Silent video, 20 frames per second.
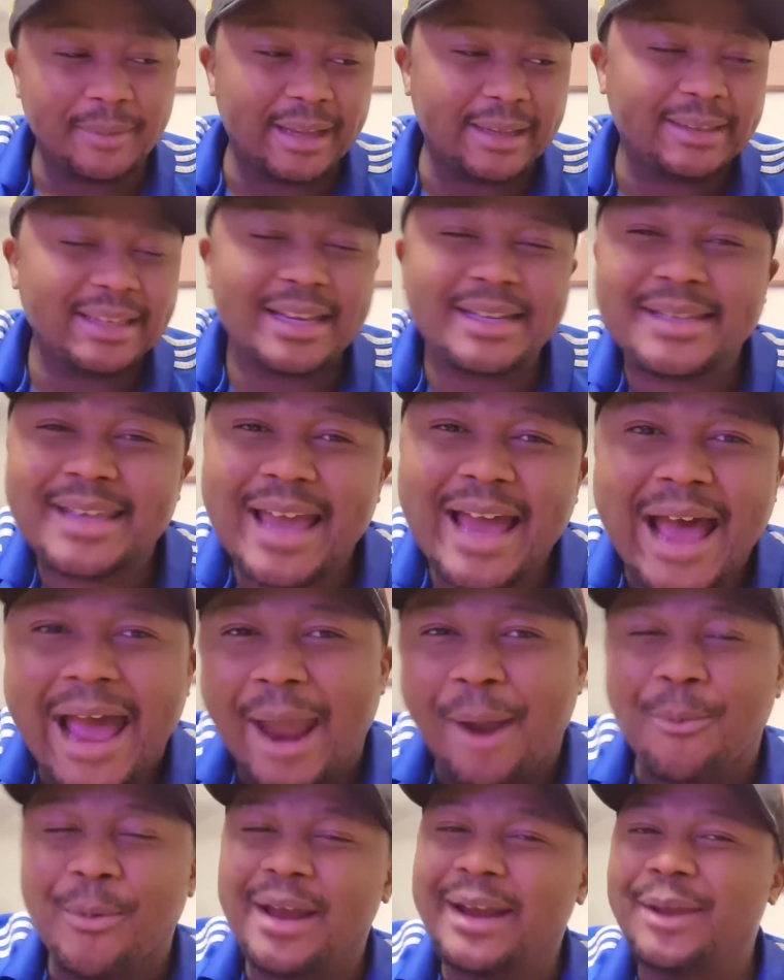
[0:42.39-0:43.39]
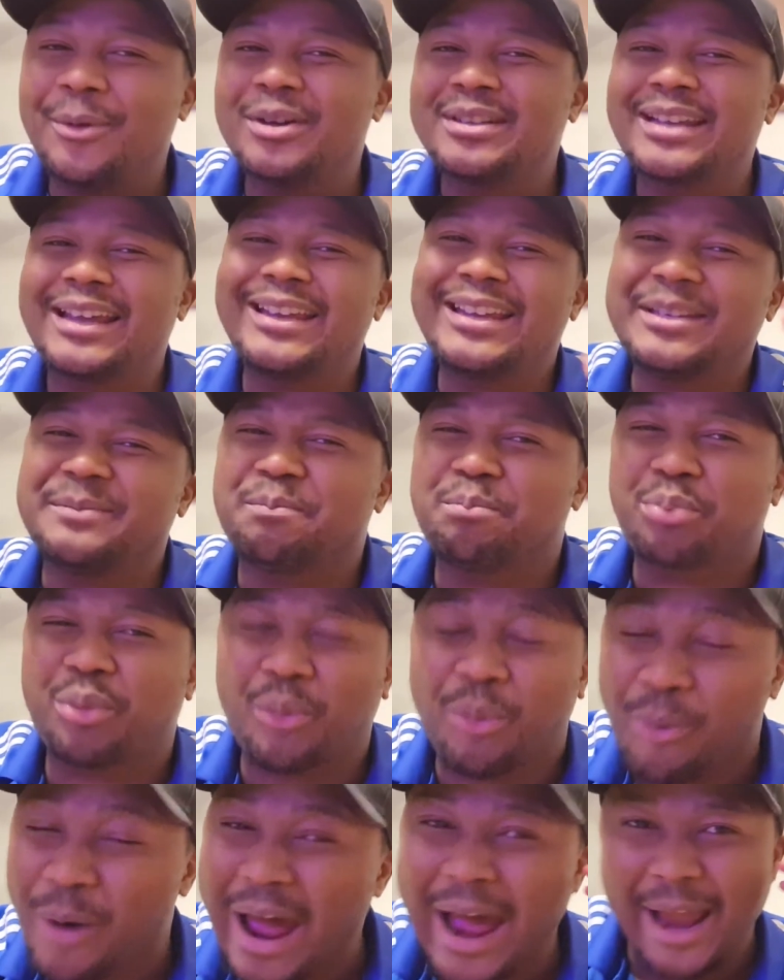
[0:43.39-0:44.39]
Like, this guy, when he was at his
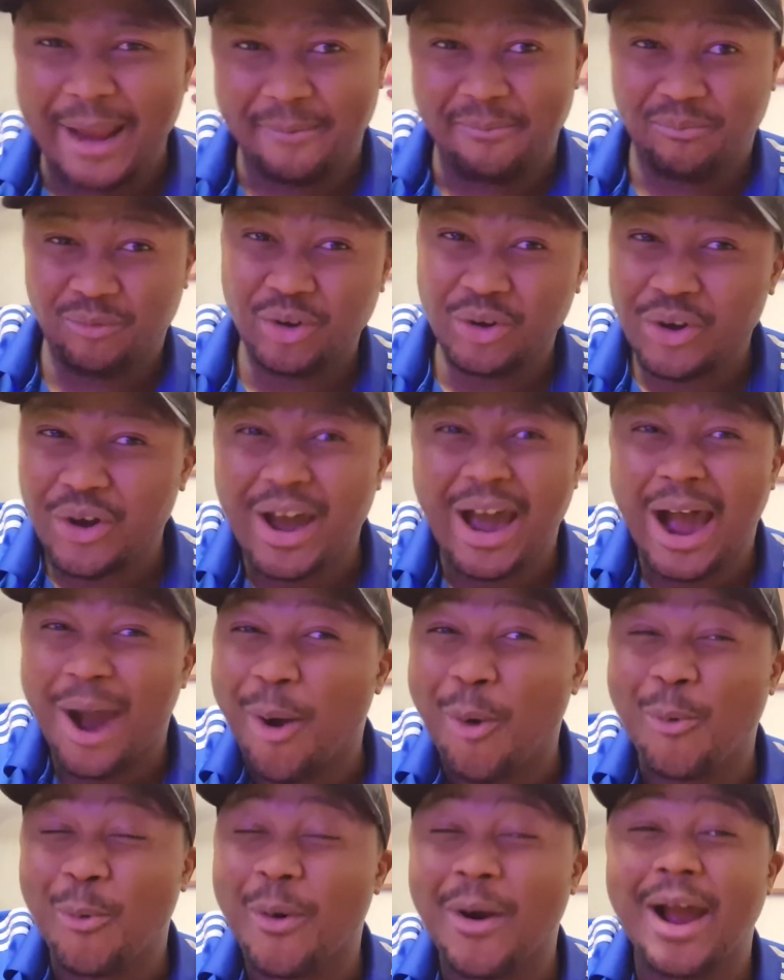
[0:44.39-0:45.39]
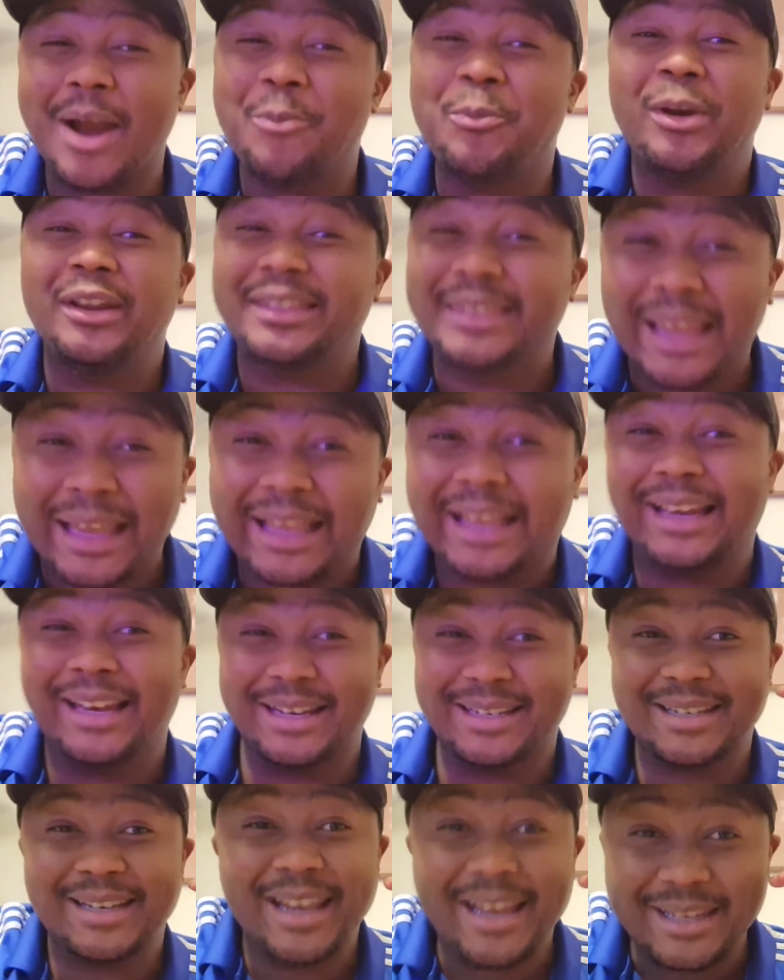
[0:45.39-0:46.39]
prime, you know how
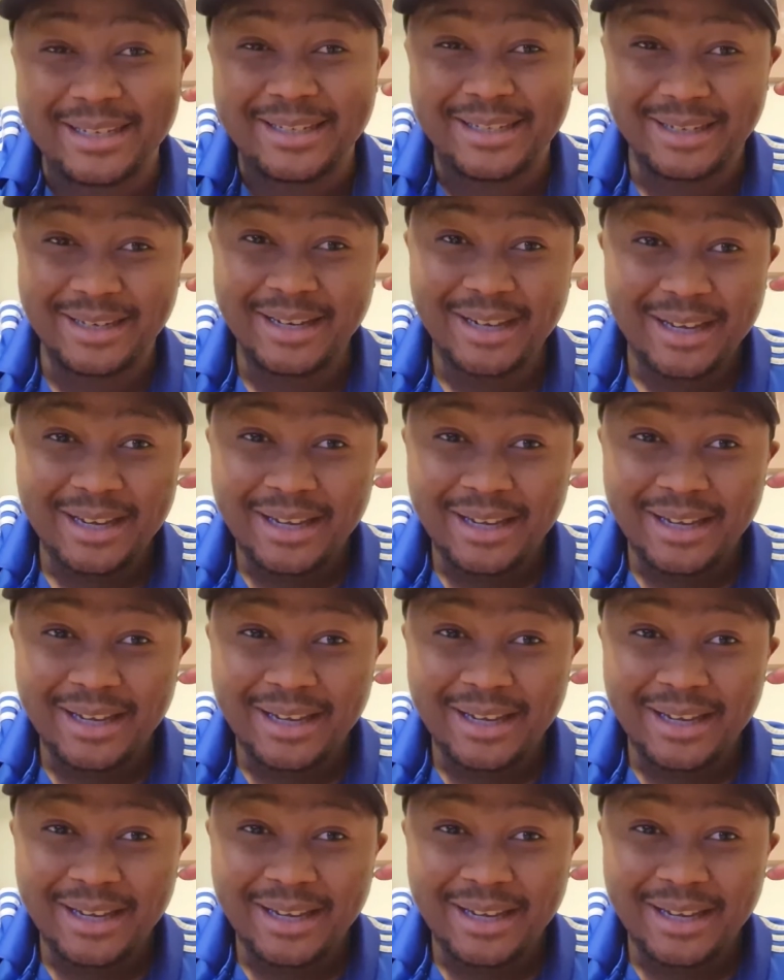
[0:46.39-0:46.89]
ridiculous he is.